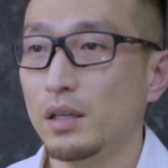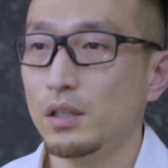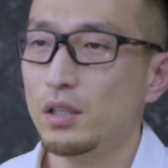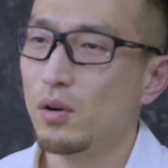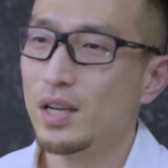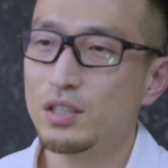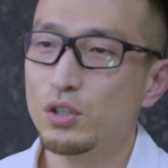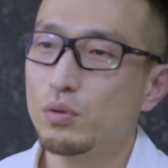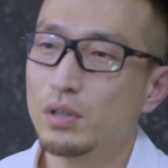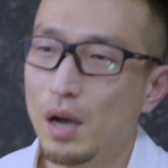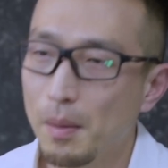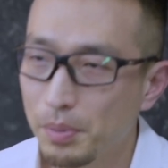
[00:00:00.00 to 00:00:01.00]
You know, as a
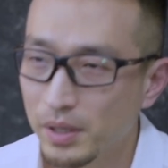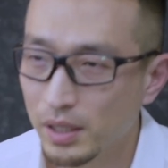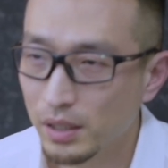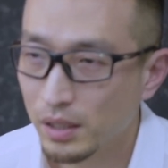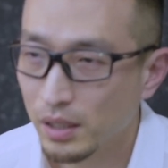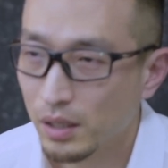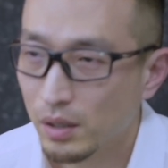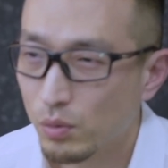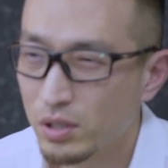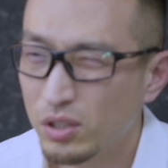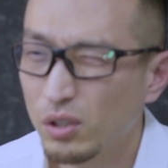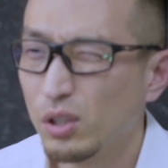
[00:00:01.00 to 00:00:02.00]
new company,
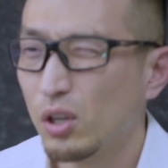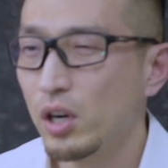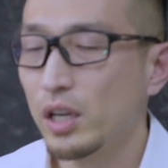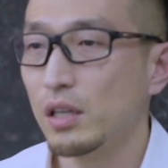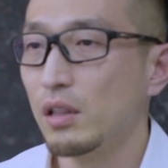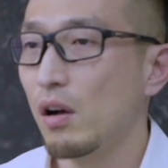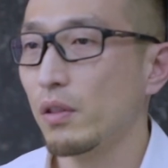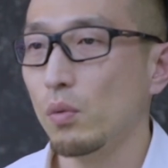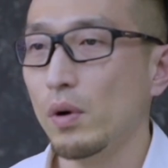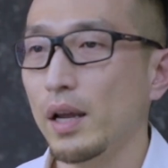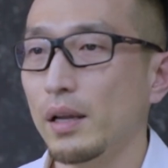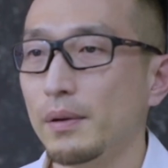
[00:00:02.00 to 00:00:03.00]
we're still learning along the
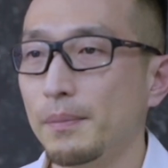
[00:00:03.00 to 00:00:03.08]
way.